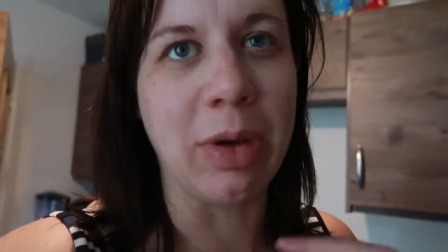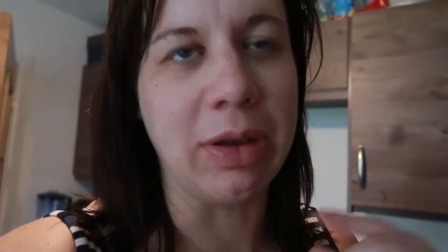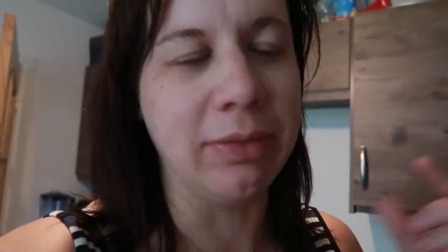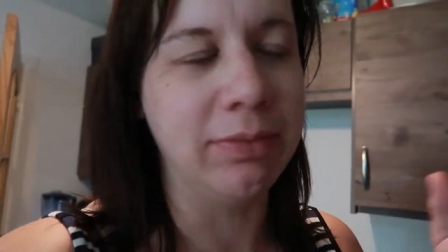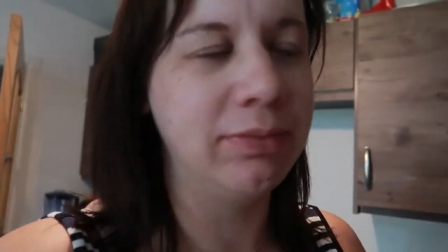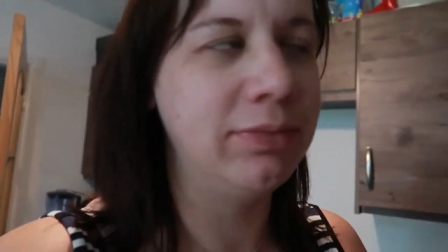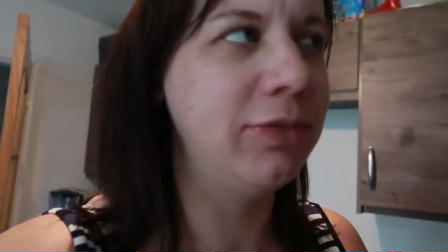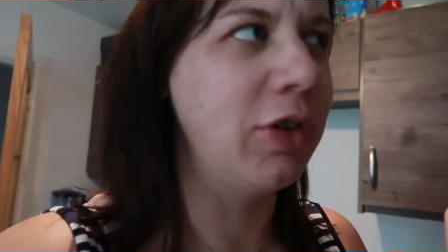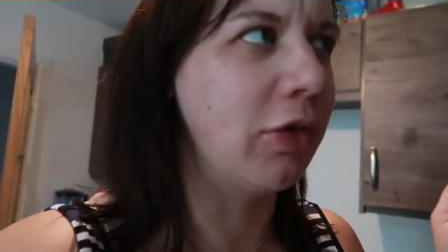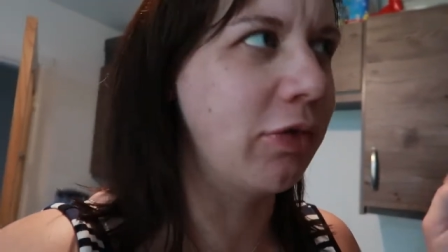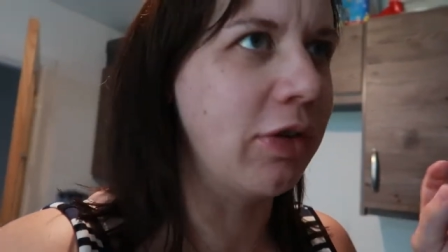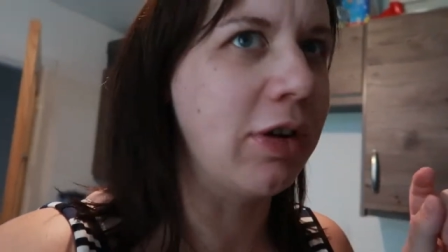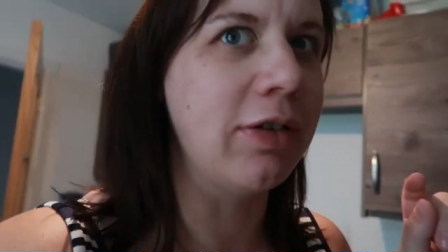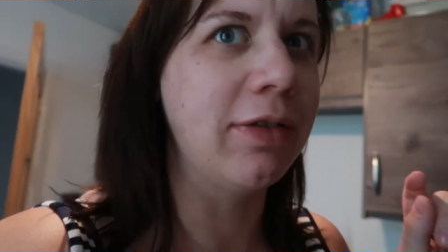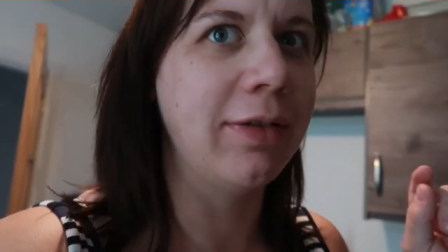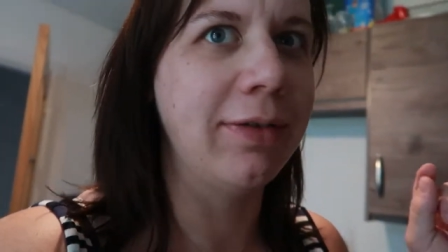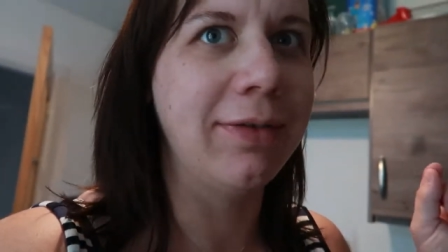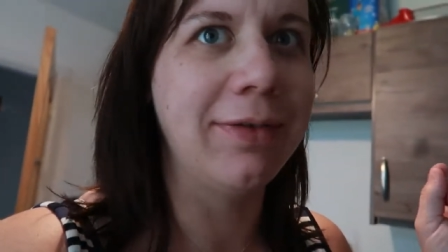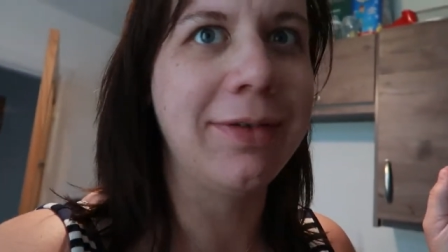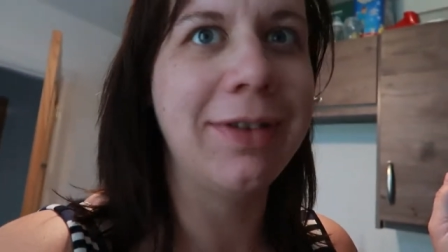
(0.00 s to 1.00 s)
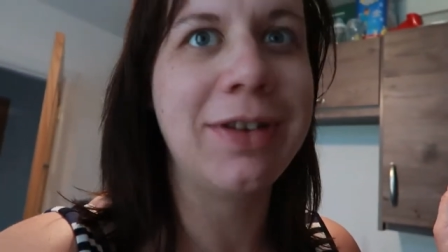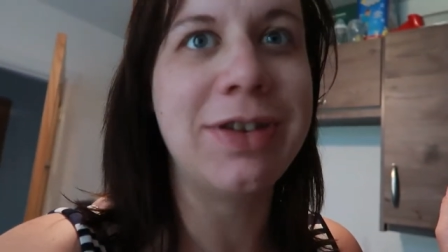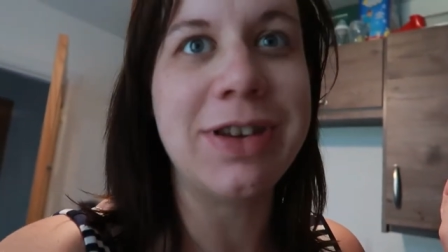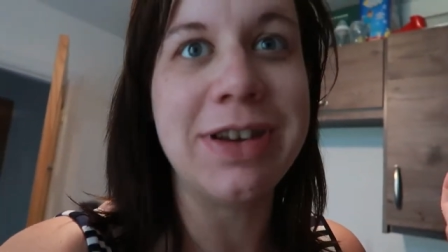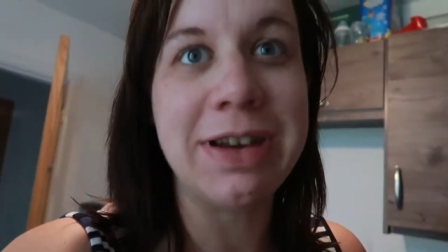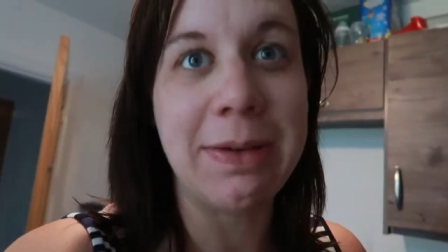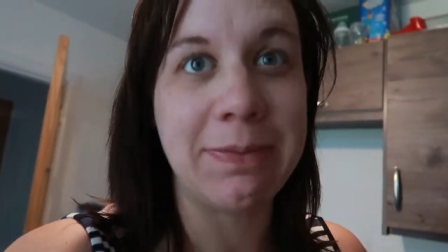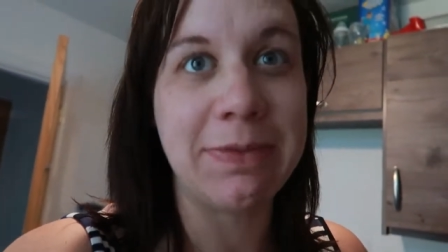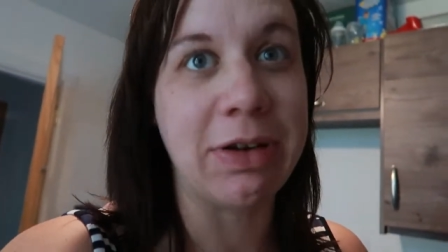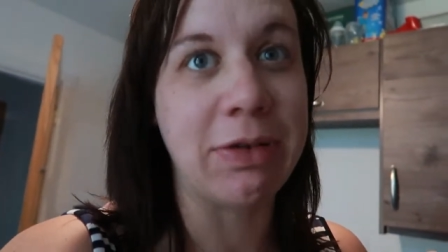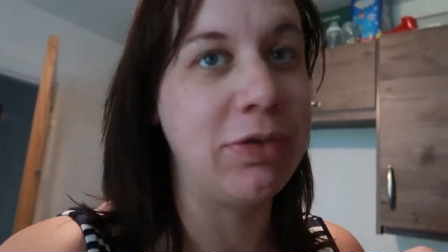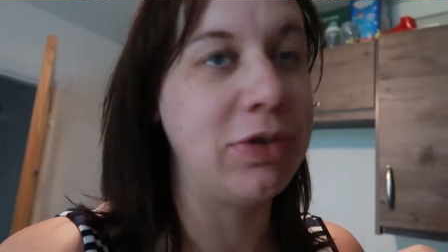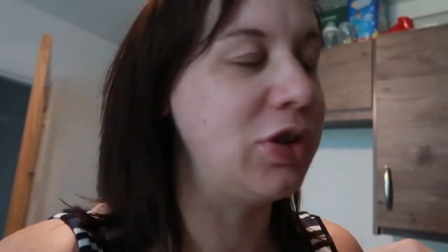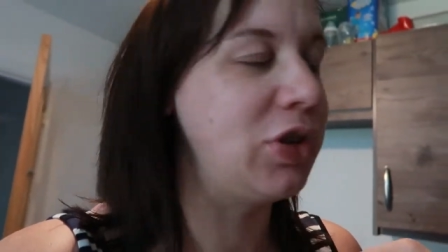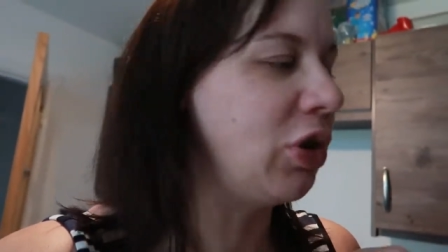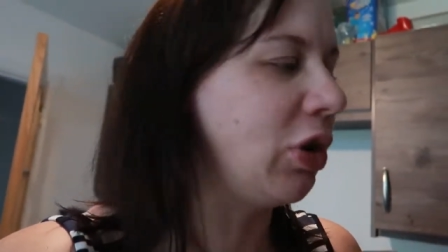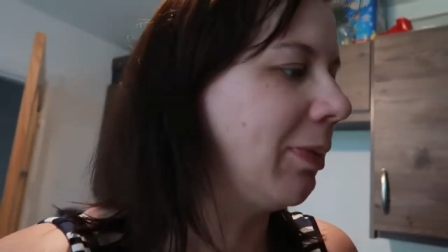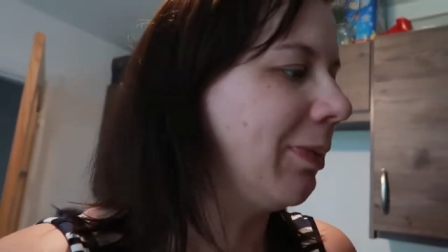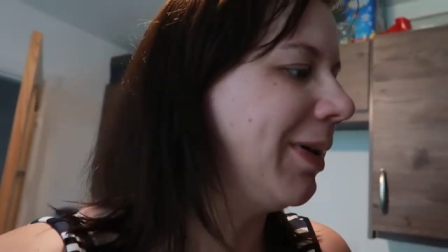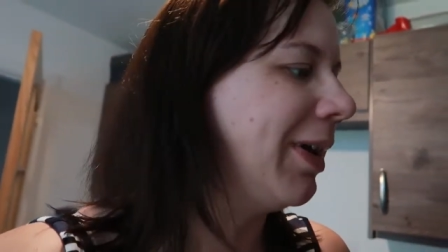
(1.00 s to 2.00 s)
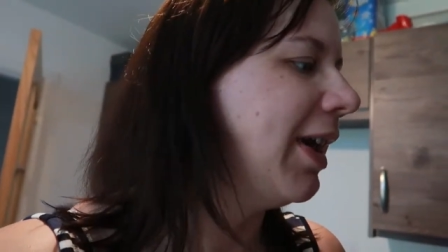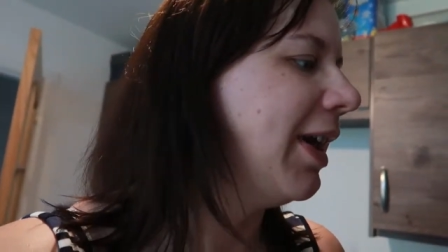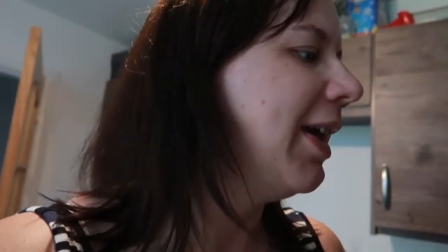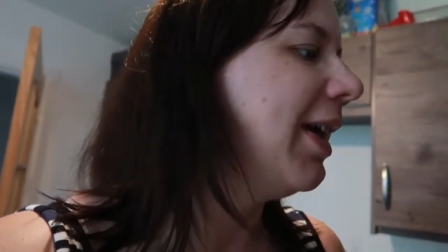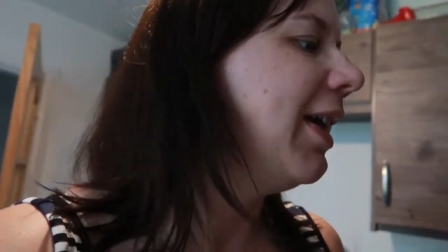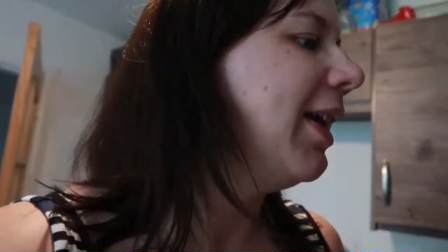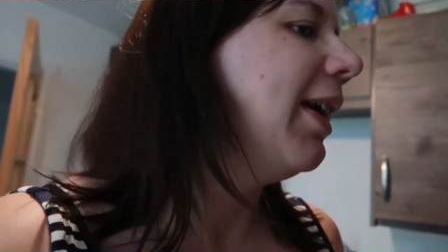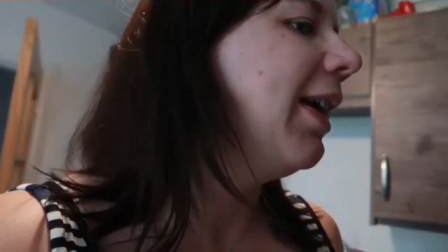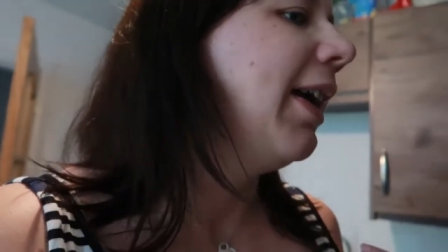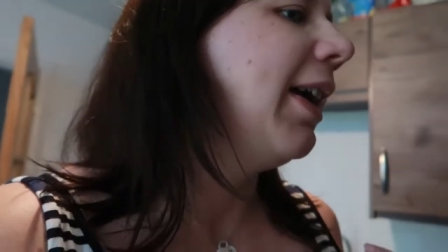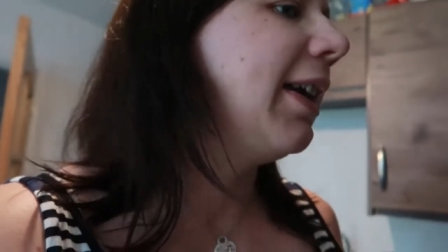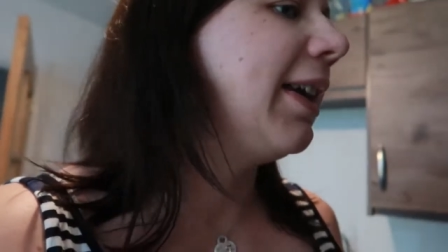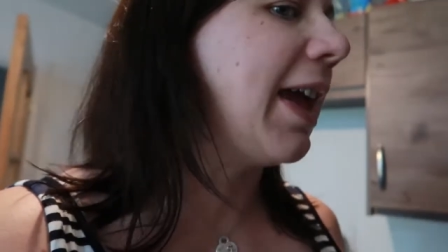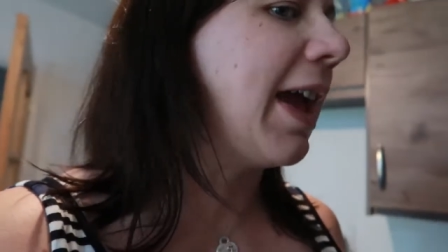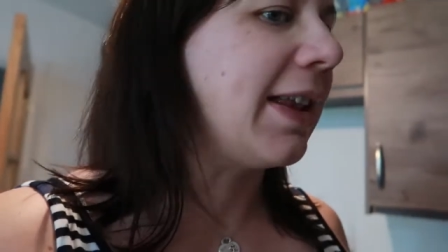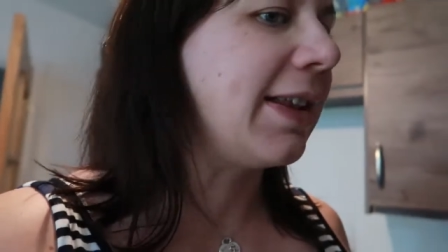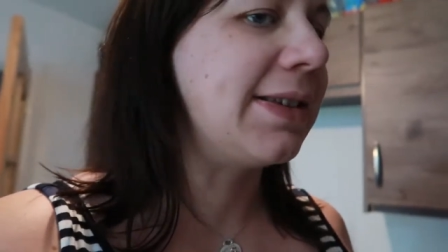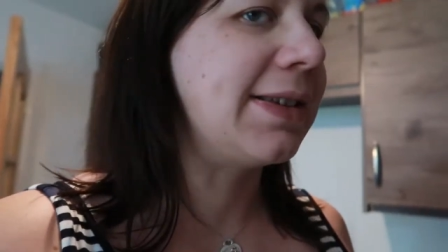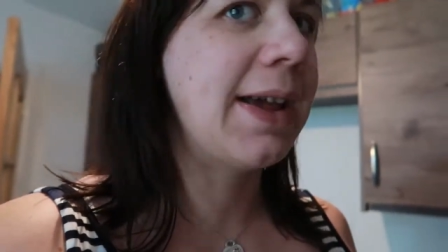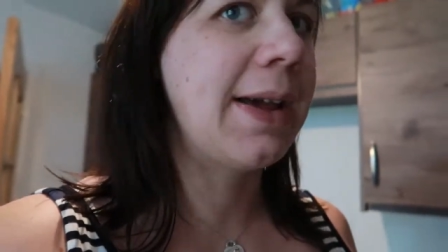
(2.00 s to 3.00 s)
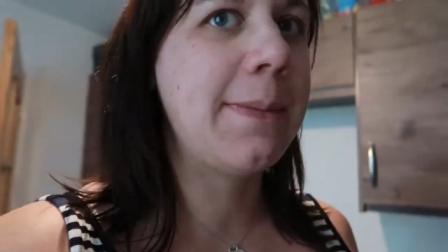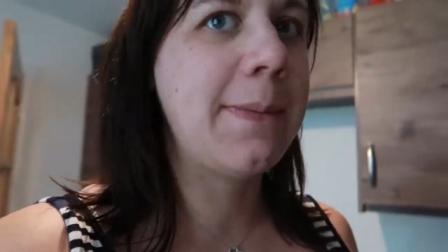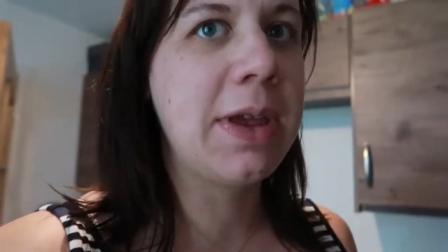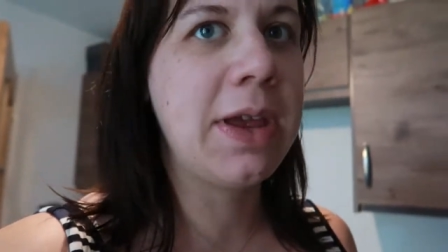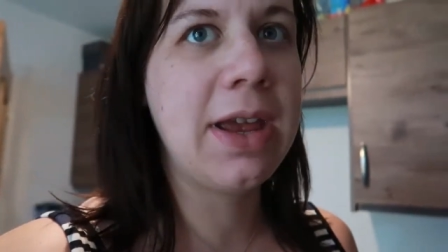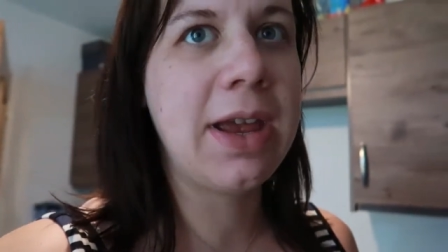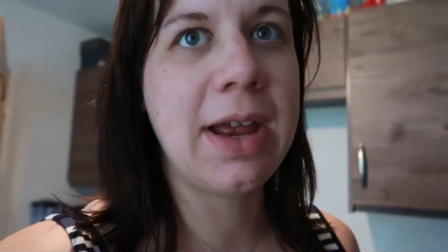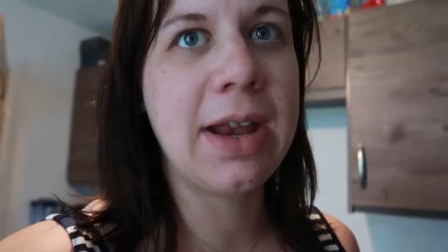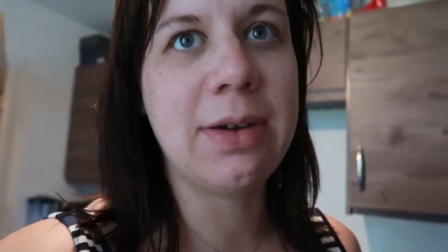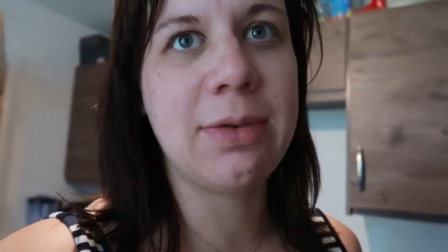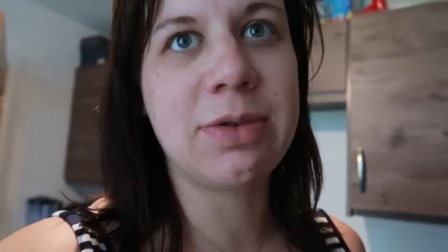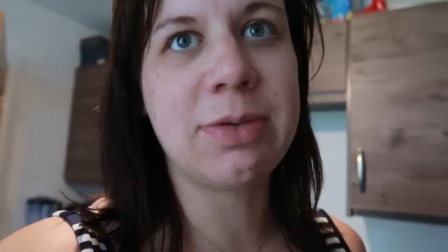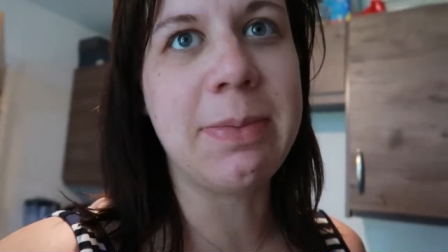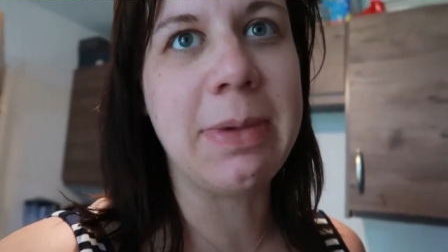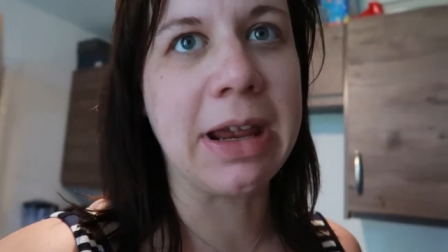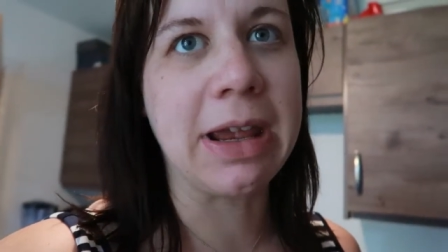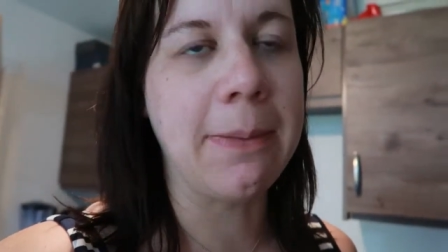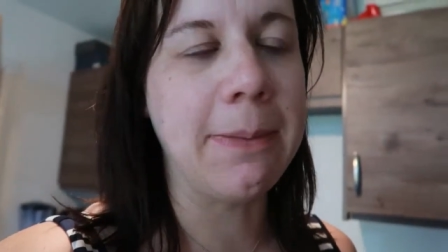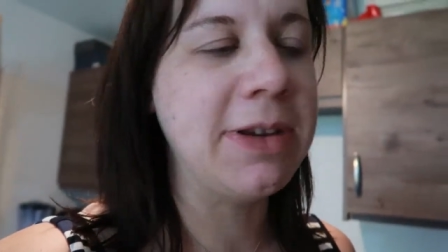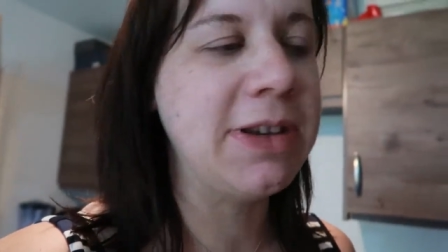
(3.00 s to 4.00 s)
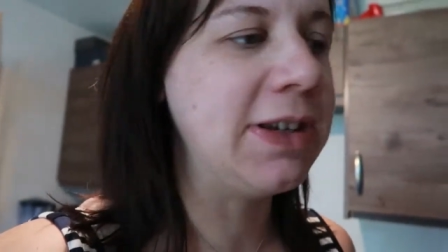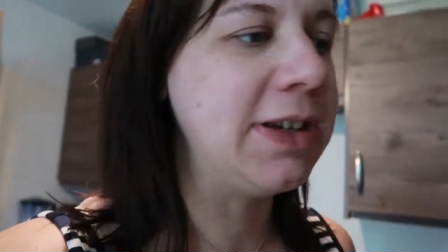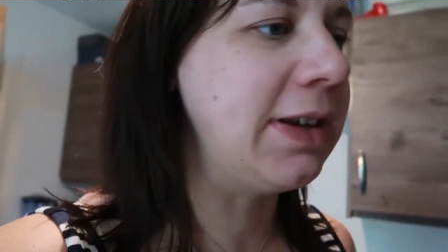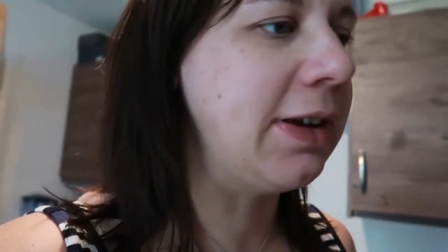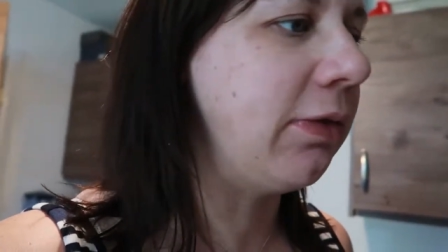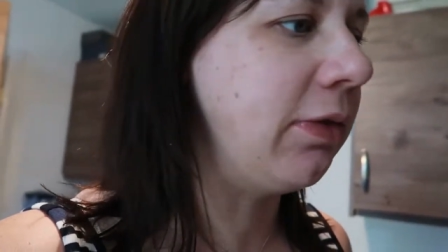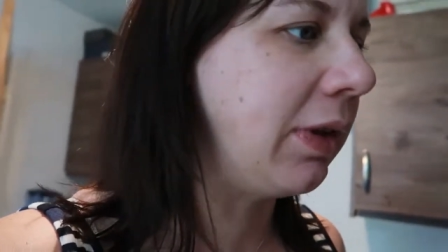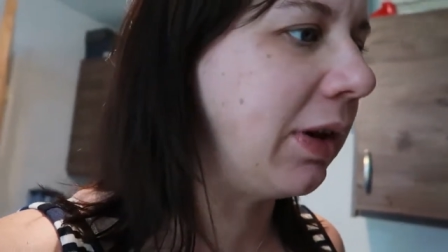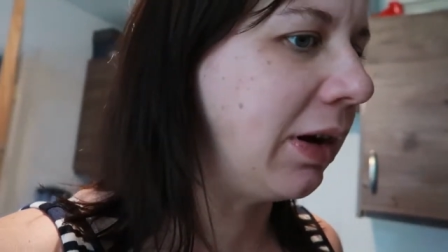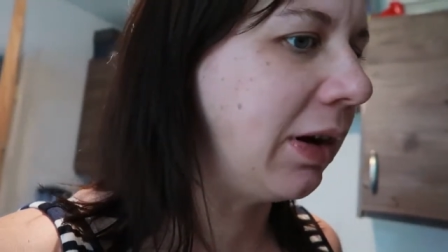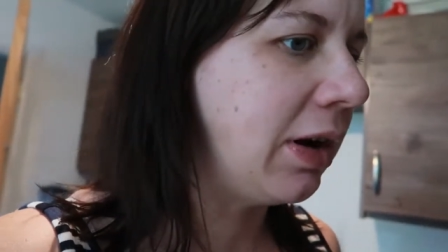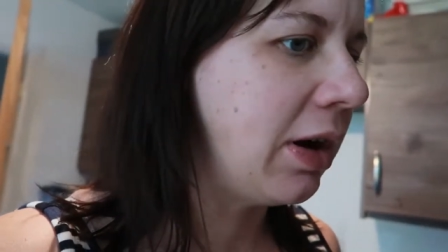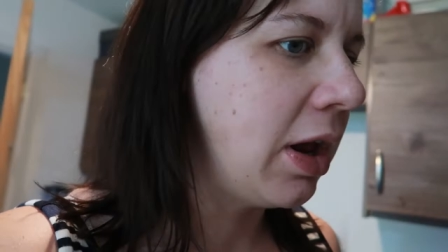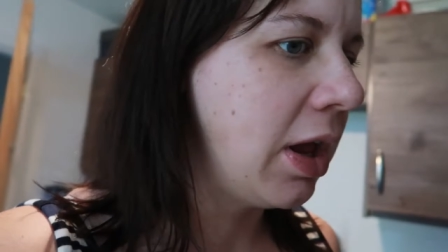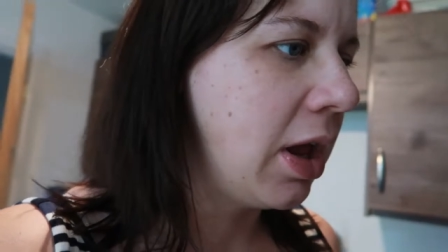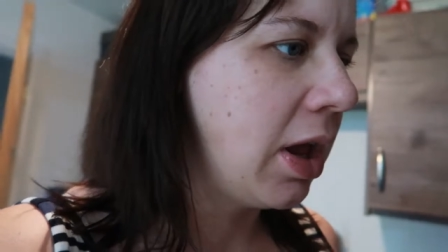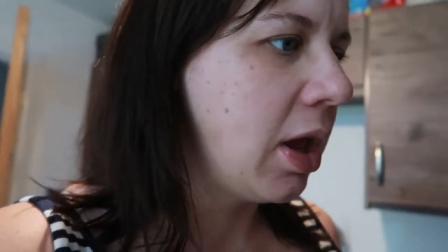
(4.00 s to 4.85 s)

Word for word: Well, not run down, to nip down the shop, get some, and it was mega busy down there.